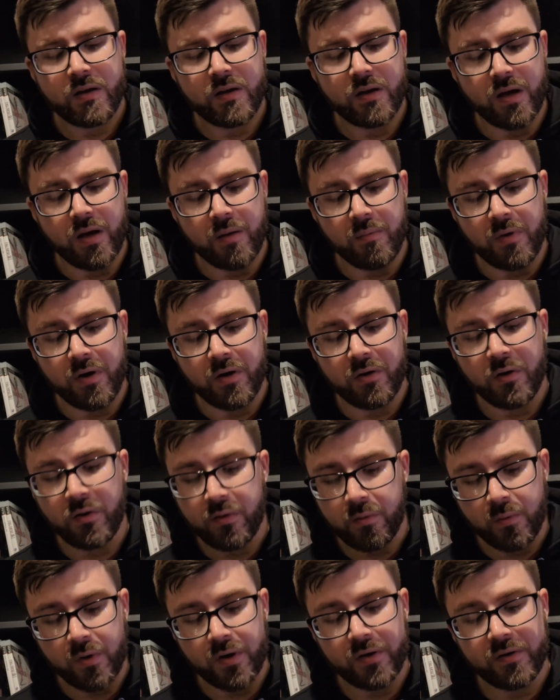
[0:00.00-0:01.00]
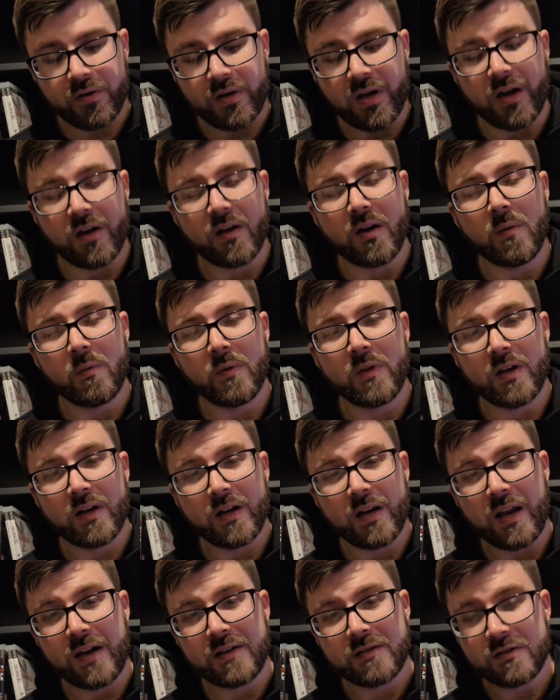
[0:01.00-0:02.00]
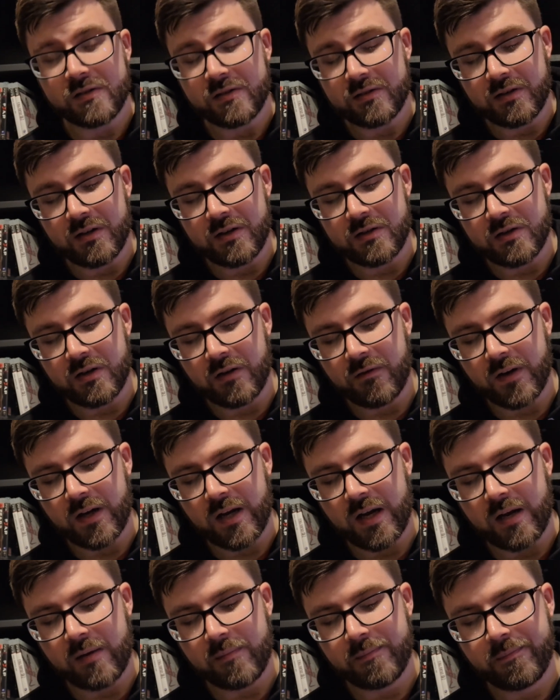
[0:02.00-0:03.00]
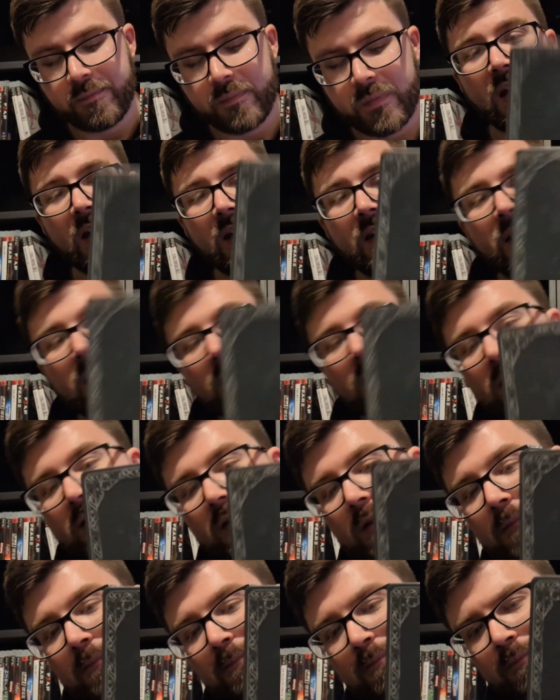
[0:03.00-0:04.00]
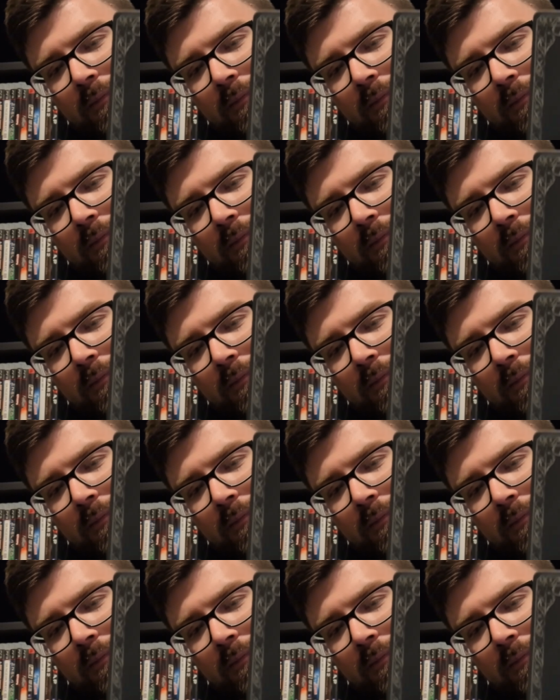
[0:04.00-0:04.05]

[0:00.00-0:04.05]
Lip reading: Another one that I got with the collector's edition of a game, but that is